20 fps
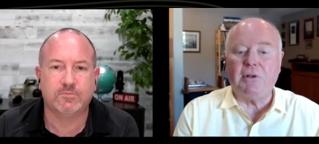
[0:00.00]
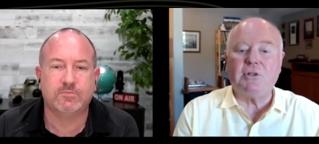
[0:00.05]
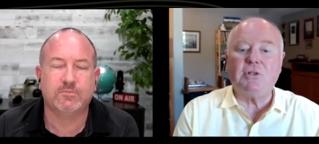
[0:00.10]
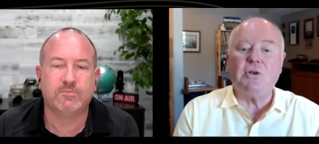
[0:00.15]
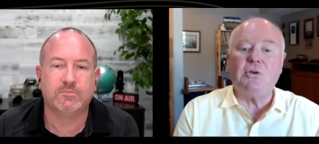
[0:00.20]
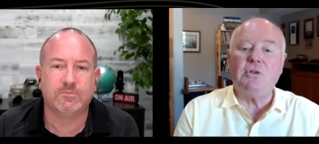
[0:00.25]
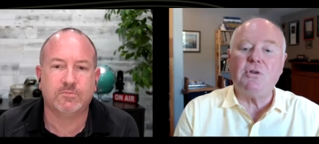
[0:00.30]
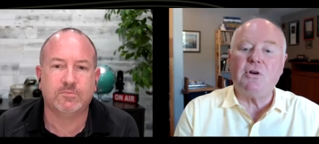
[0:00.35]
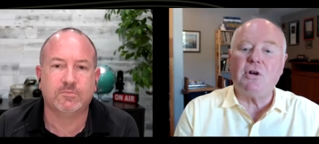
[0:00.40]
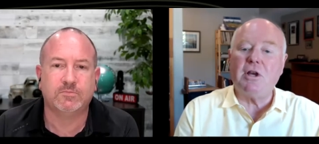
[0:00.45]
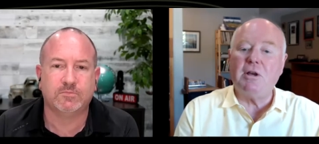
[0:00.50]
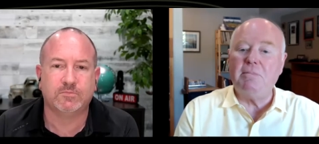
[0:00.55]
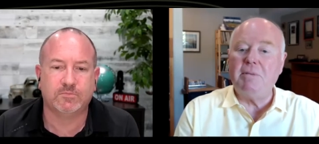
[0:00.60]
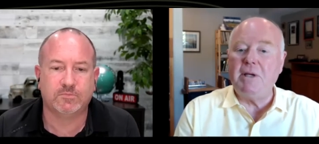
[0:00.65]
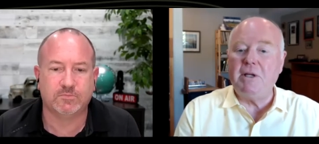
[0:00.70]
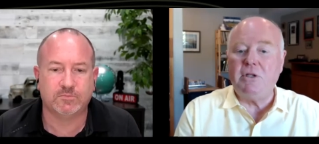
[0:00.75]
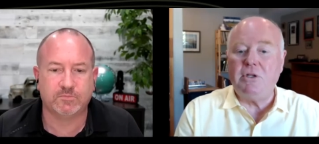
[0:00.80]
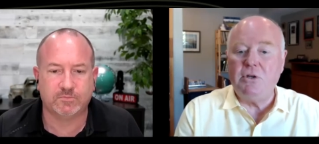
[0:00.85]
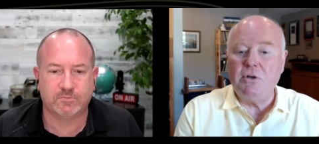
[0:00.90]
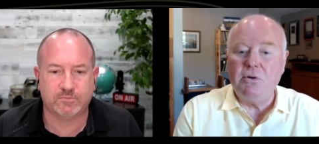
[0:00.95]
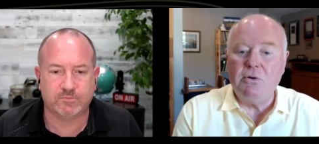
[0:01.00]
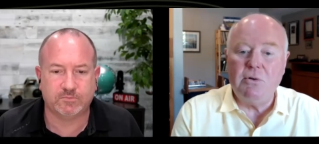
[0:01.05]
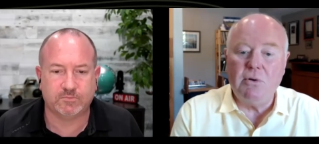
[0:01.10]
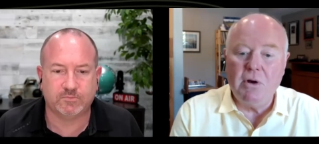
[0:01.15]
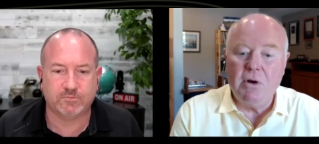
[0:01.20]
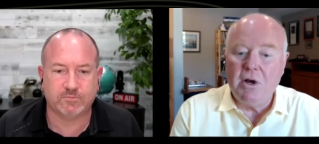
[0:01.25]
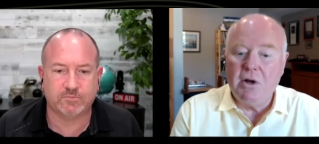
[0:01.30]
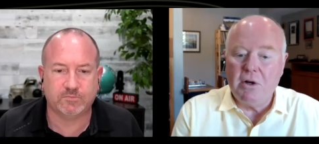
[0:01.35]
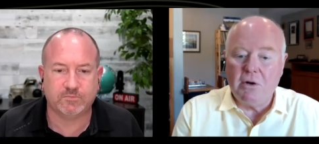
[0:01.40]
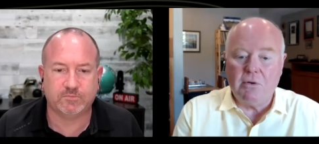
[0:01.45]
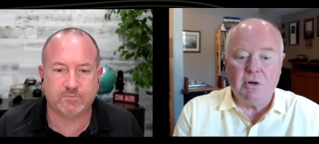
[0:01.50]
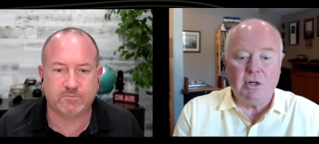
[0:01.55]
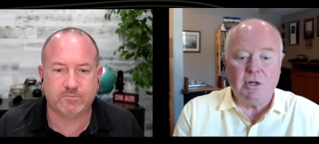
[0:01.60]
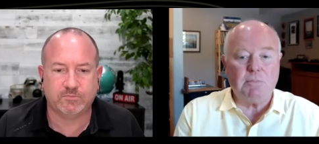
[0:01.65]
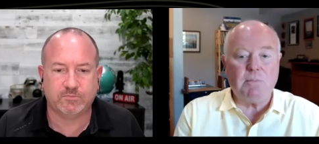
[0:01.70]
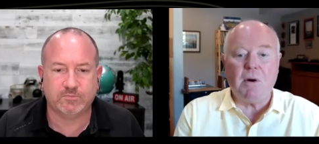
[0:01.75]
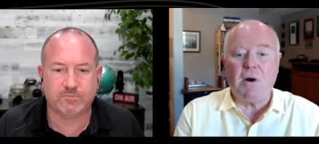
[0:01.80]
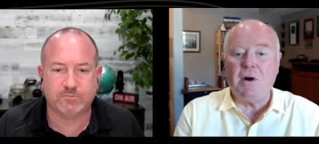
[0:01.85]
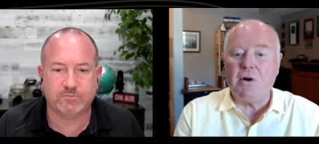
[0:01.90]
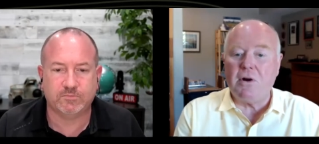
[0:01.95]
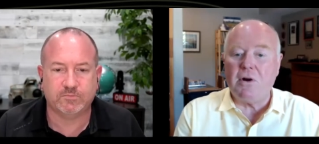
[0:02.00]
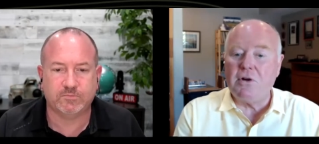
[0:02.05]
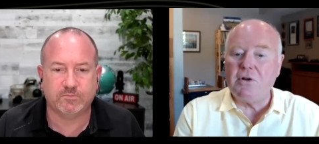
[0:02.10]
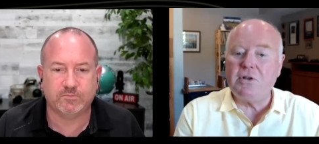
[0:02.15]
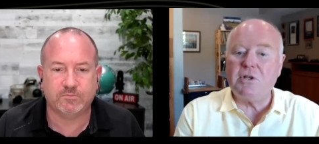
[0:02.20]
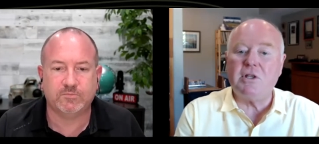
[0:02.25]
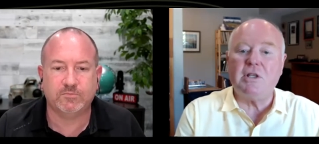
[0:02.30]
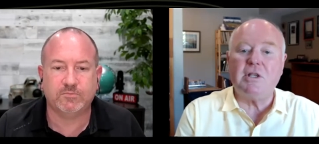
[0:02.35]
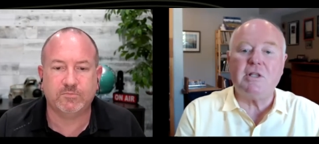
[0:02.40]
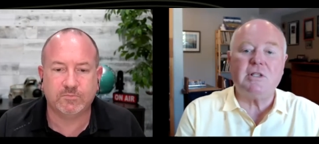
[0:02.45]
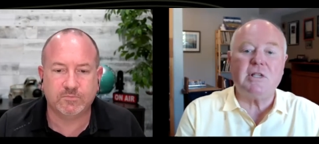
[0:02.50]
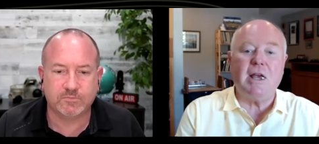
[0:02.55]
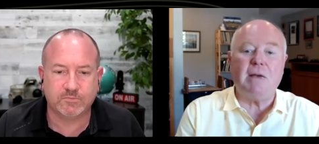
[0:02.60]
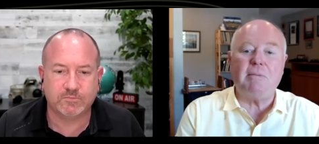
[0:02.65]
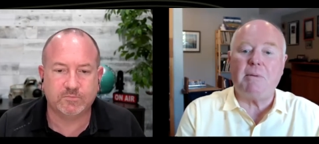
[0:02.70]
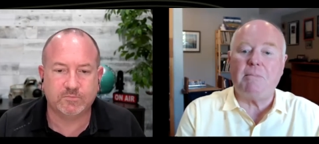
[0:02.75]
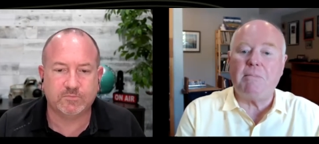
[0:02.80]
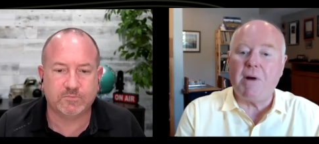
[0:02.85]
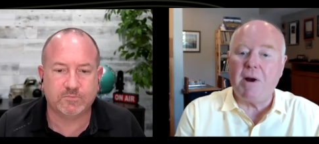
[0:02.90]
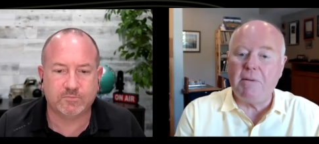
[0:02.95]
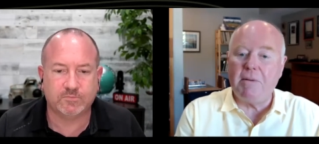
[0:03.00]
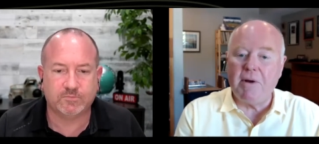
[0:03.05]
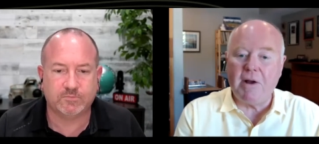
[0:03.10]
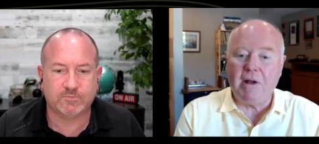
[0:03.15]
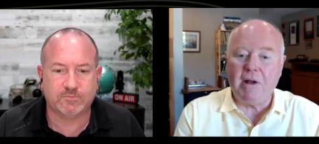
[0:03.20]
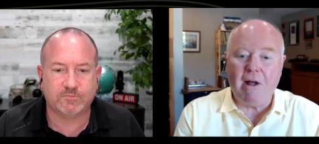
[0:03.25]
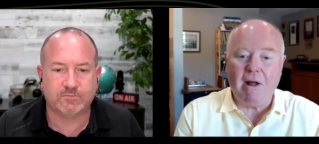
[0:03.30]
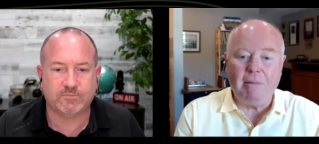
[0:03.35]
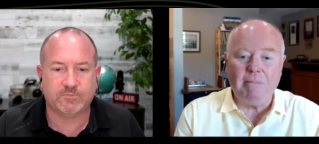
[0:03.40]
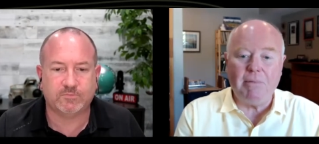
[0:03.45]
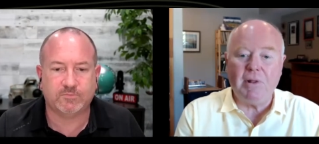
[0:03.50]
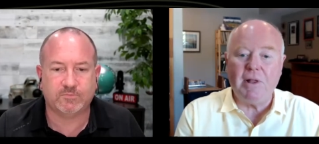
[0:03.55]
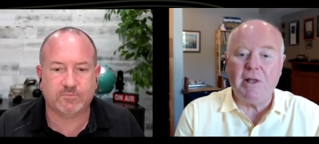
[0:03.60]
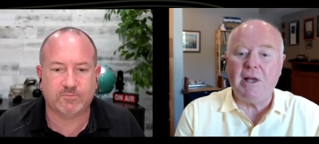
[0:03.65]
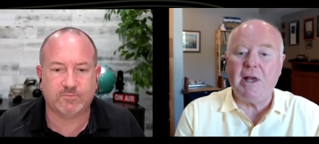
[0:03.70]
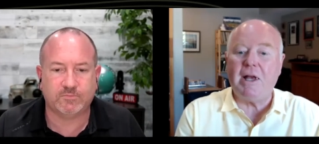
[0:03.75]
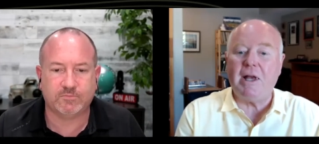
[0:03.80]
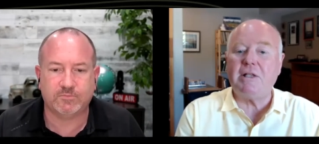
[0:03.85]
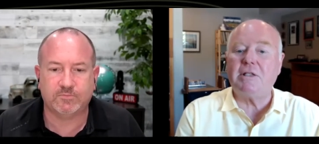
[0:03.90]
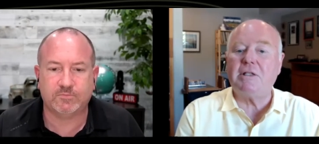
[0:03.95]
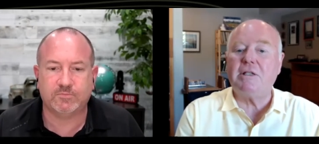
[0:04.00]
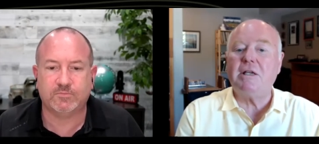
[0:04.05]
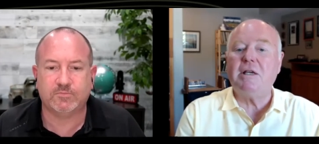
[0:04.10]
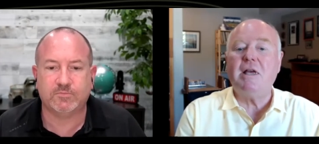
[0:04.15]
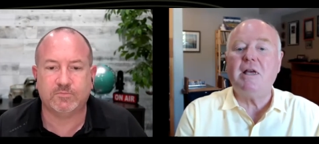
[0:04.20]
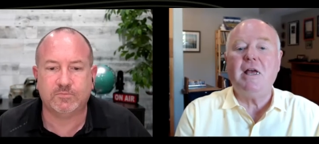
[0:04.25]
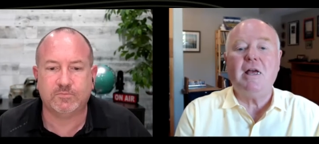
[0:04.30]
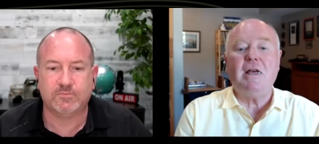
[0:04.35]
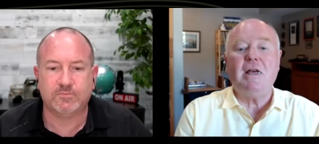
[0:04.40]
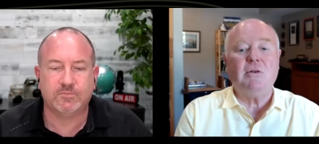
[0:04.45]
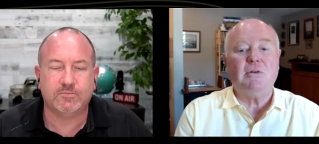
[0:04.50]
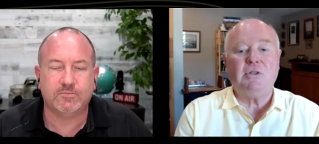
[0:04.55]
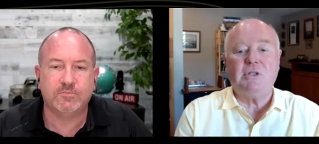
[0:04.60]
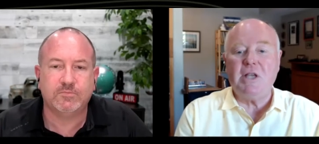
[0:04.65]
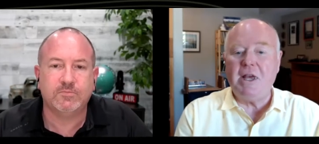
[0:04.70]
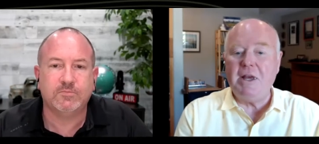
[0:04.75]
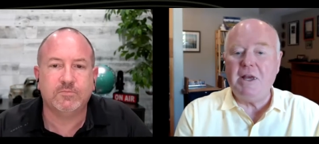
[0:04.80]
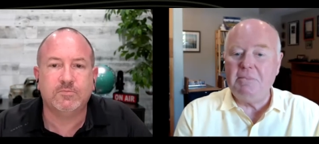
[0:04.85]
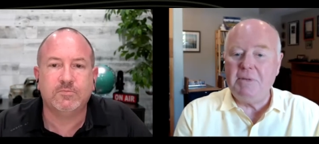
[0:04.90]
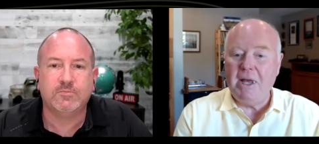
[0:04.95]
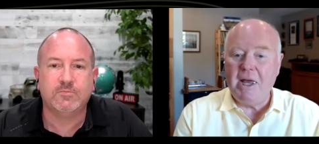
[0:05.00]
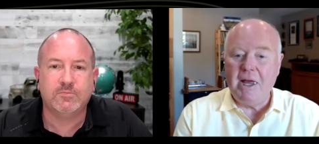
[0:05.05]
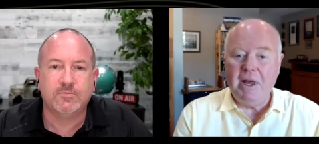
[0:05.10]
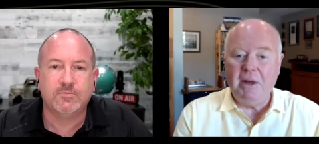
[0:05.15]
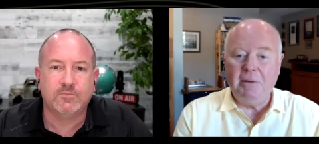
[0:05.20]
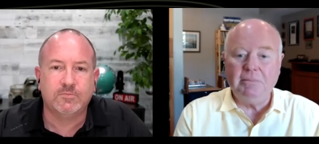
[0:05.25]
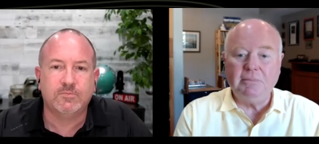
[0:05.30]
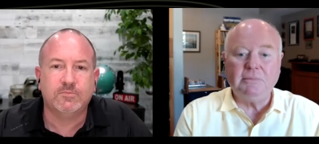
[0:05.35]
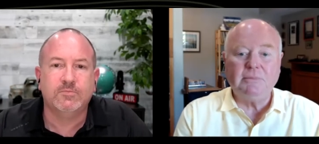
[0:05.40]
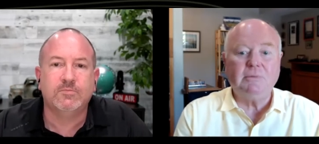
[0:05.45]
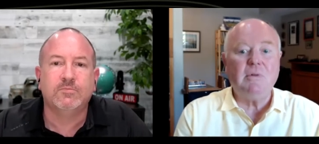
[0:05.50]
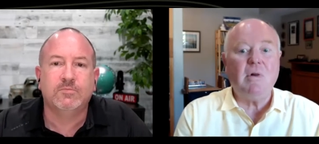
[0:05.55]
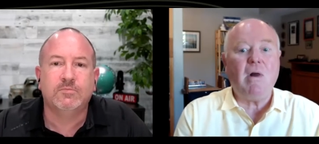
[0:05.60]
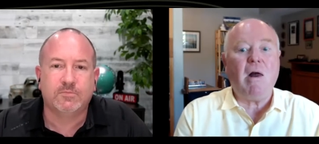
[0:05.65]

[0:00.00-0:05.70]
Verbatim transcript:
Speaker 1: So there could be two Chris Parkers in the same apartment complex, same name.